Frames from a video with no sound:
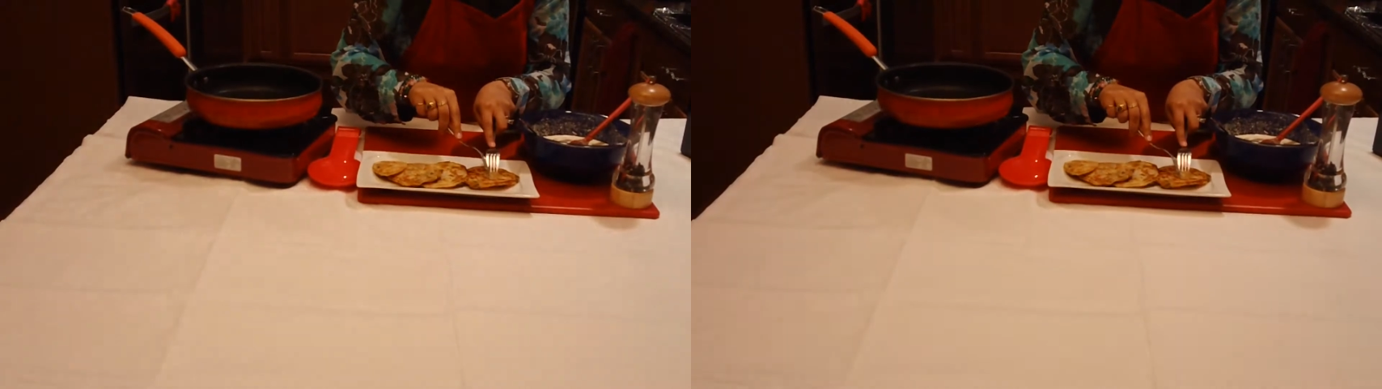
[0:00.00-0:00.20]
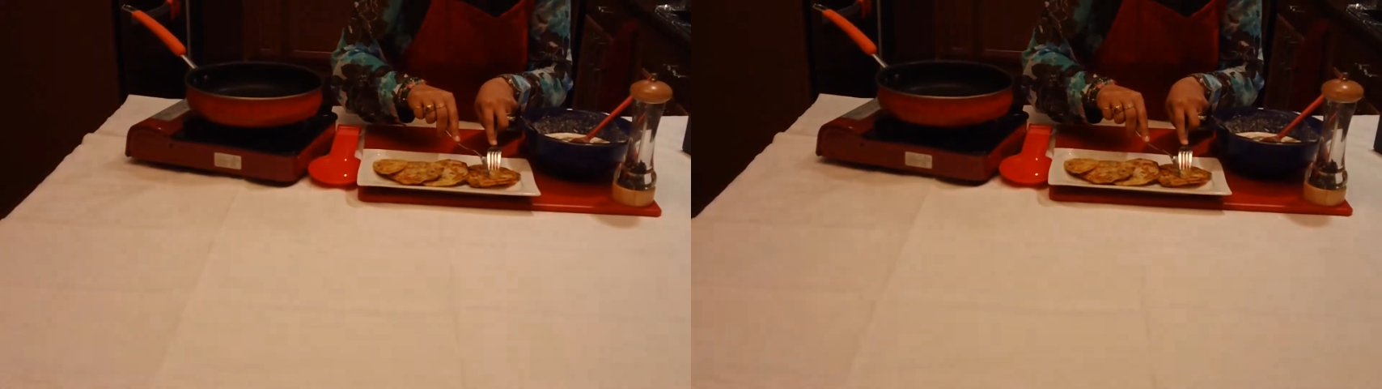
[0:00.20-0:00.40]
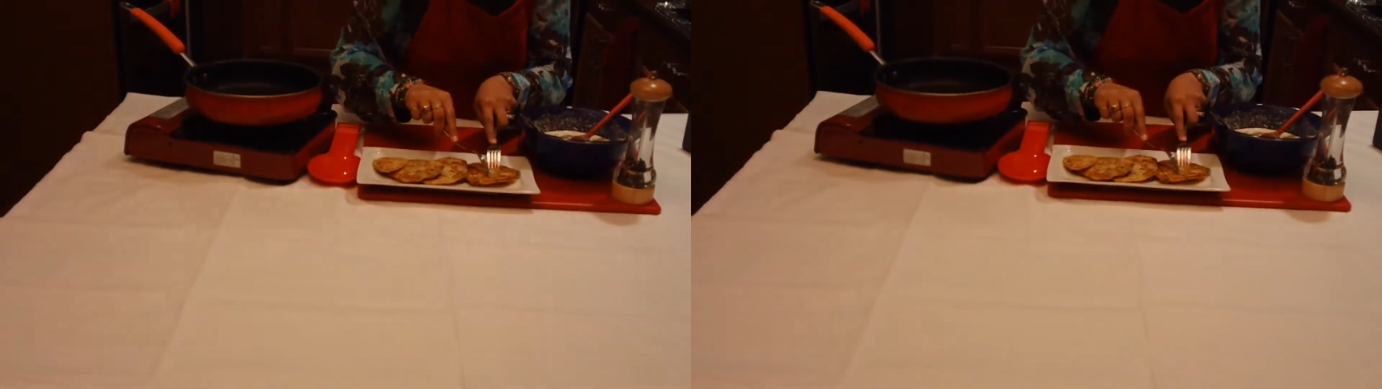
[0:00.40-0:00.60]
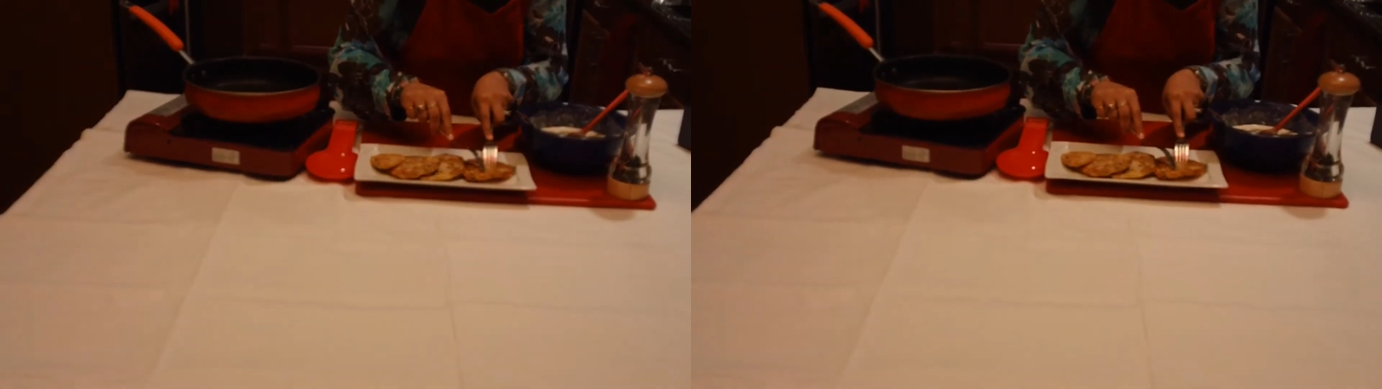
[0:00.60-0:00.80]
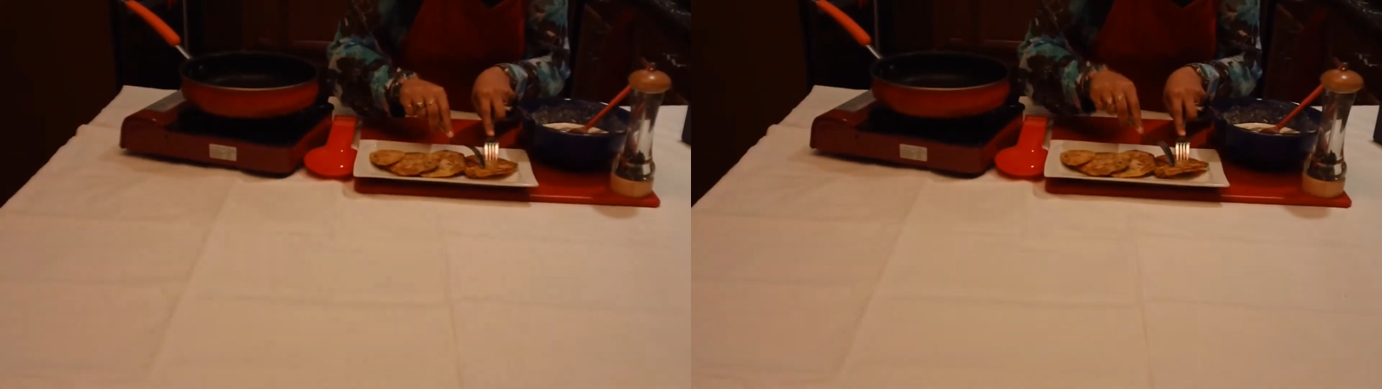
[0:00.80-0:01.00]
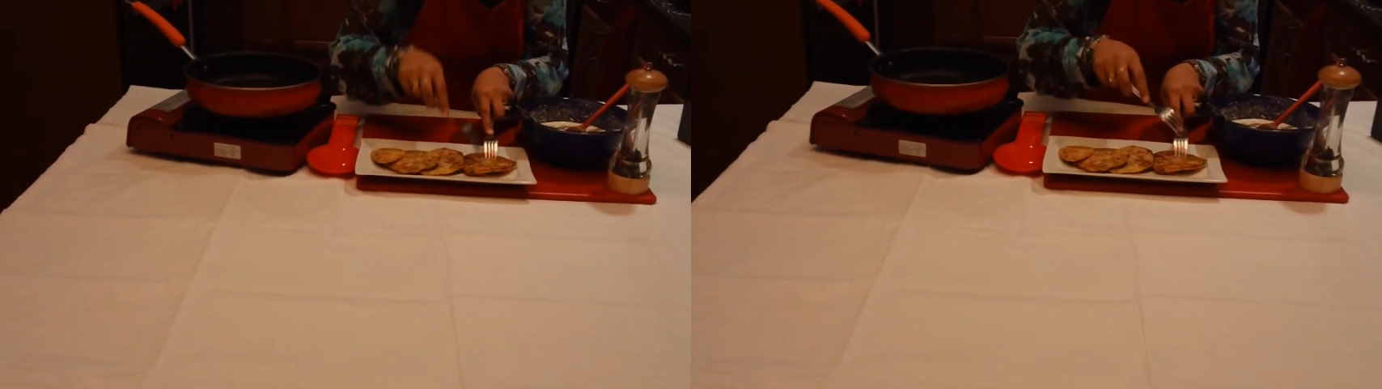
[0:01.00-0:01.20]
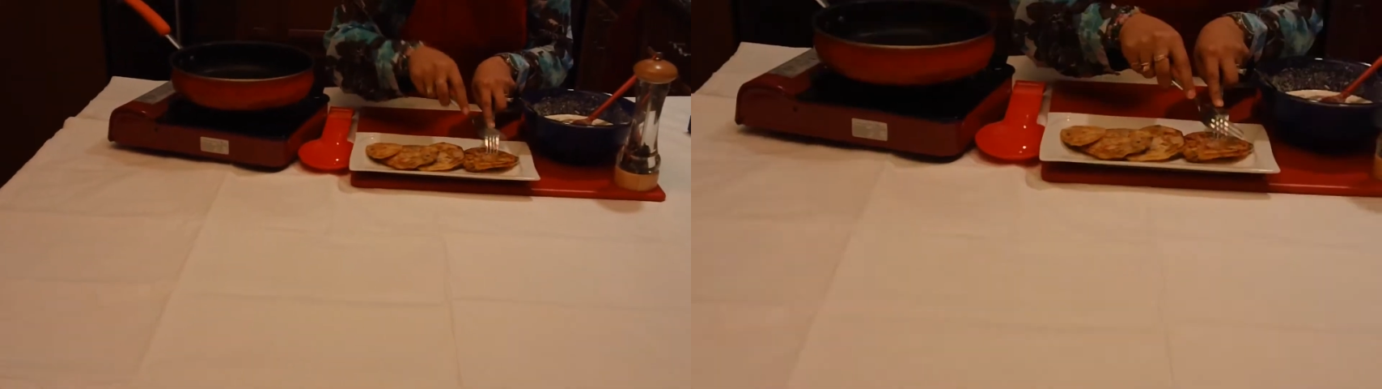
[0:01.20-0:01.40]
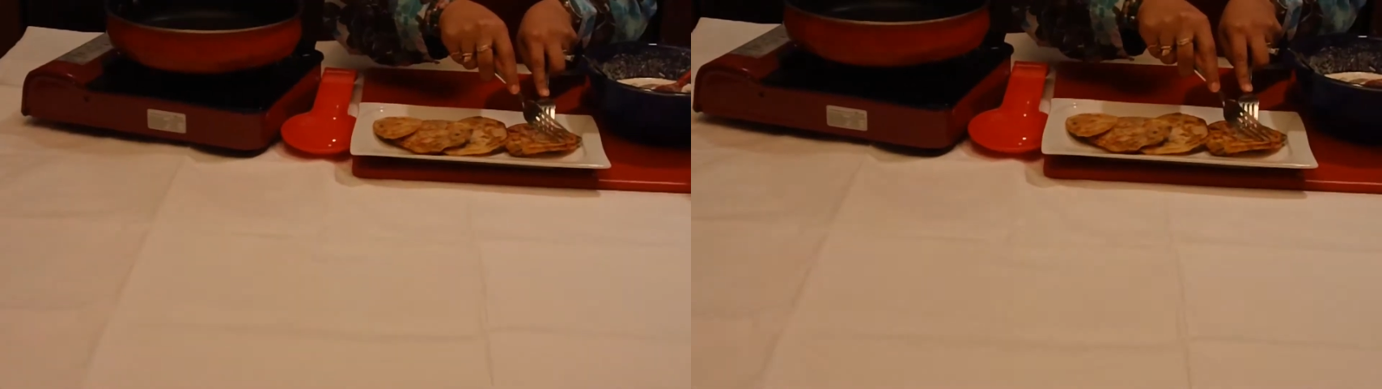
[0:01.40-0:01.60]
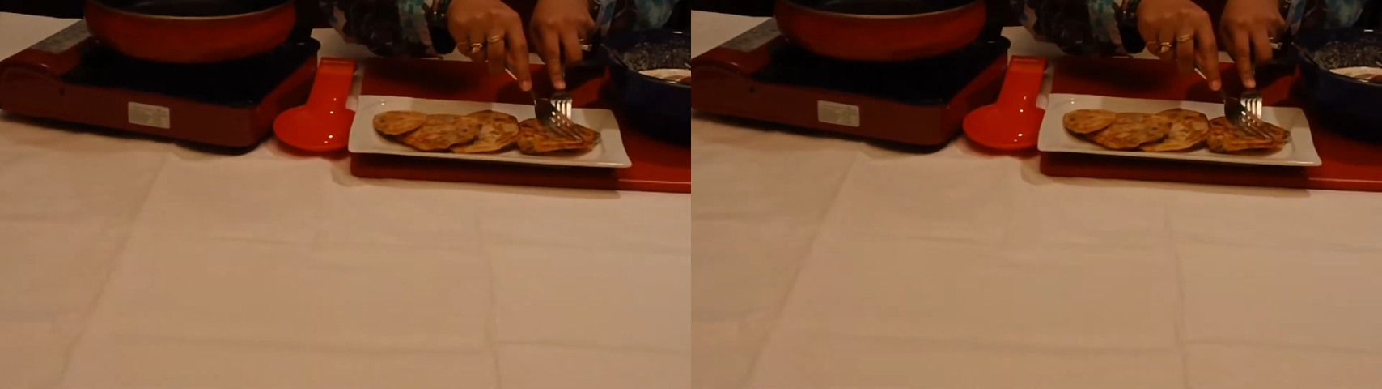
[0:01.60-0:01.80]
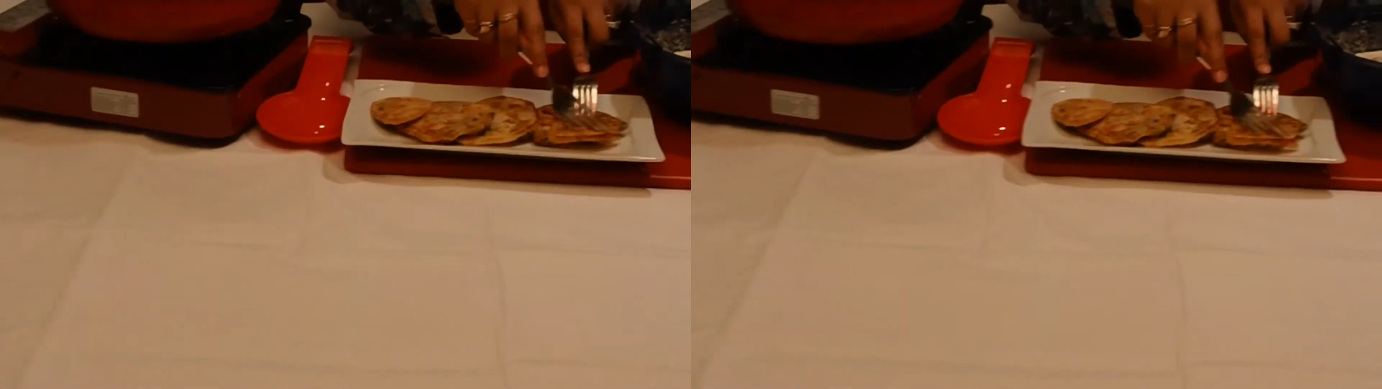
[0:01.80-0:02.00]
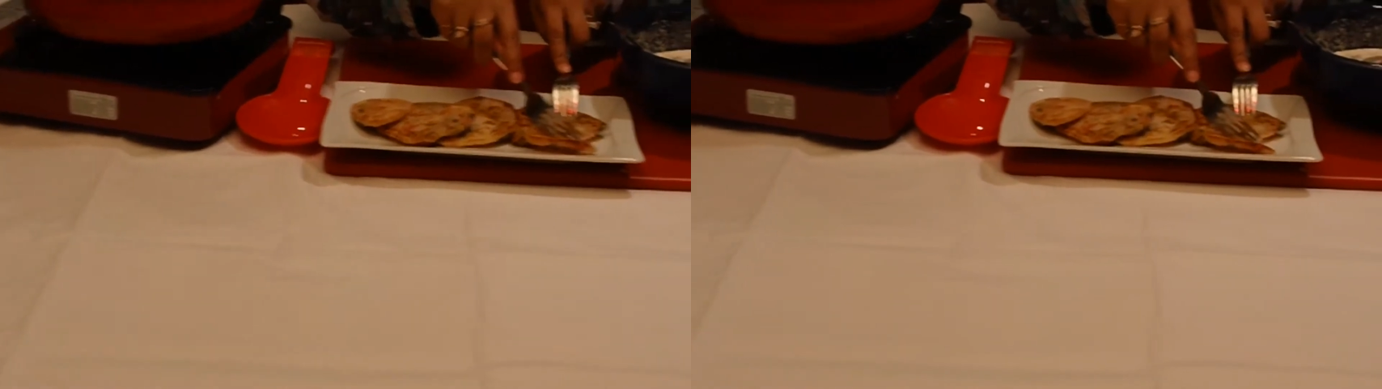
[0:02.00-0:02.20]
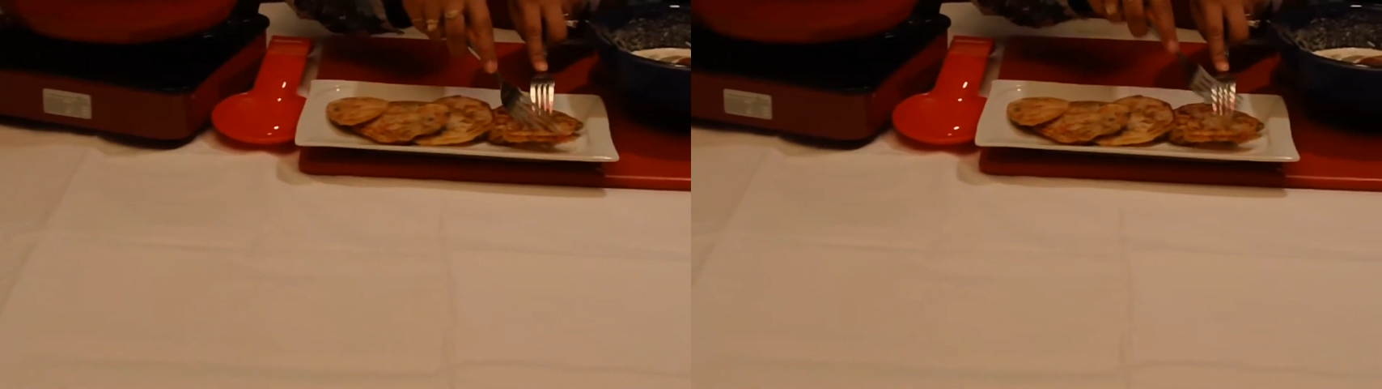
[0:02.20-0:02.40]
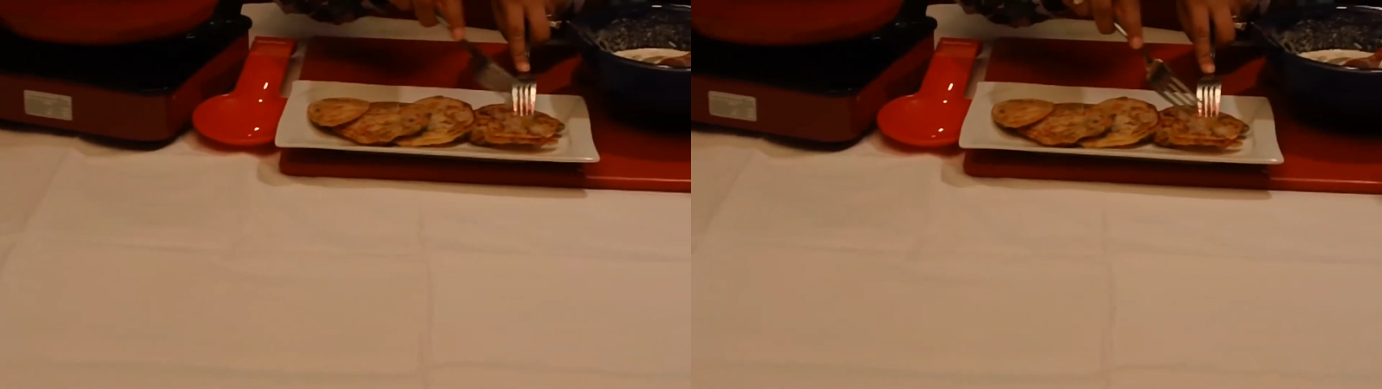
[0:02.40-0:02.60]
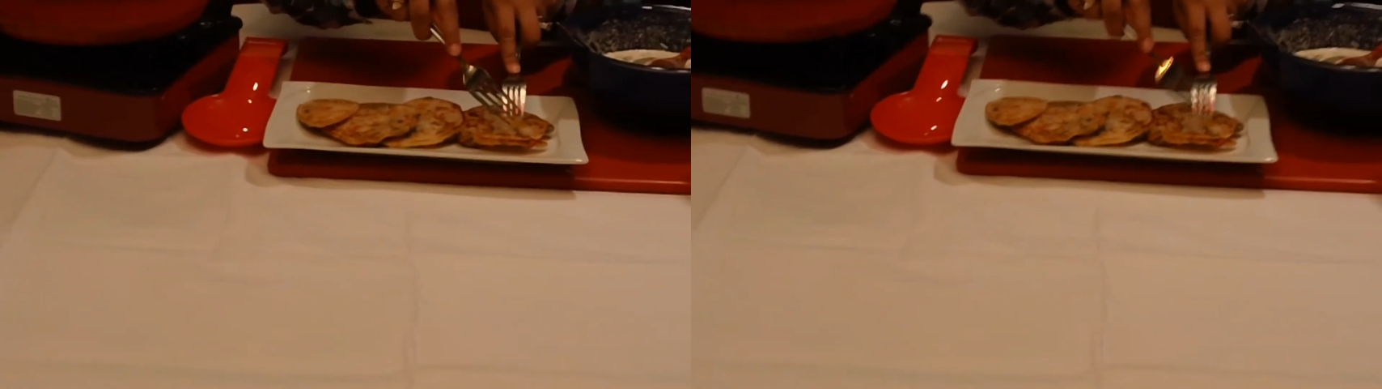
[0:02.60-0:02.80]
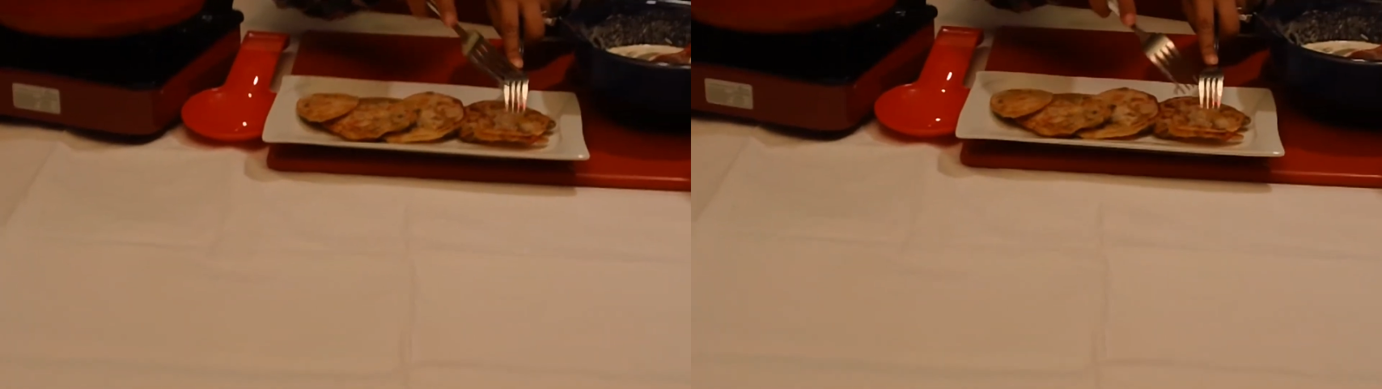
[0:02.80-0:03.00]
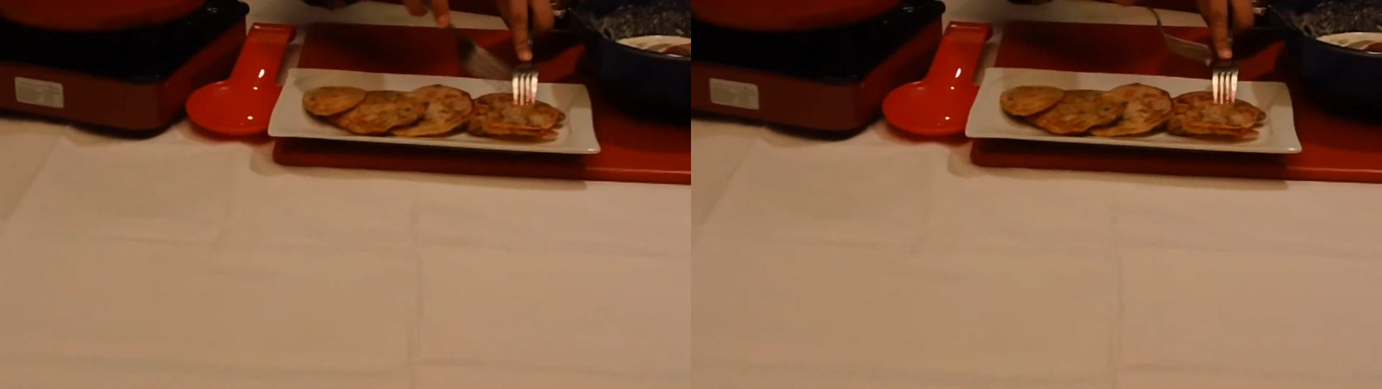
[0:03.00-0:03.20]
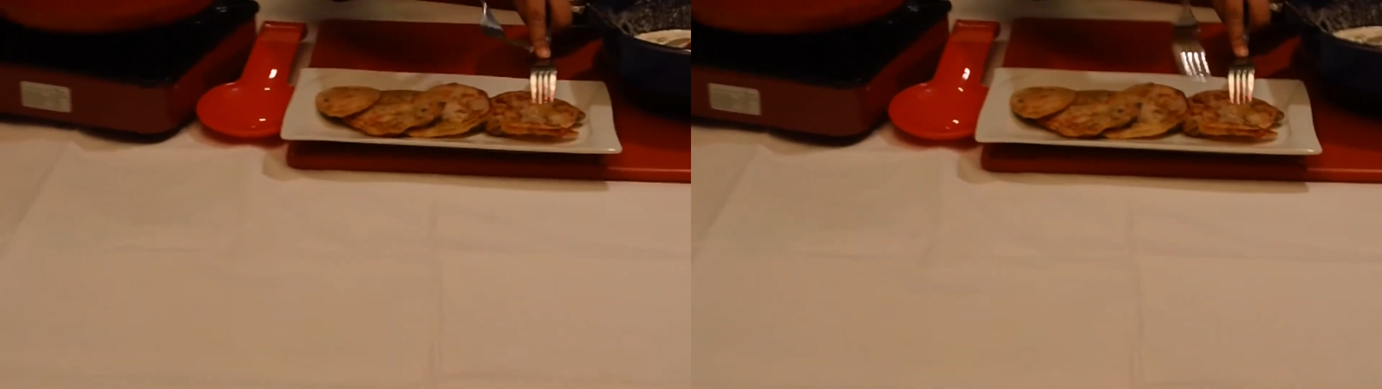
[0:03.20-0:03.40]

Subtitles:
(no speaker visible)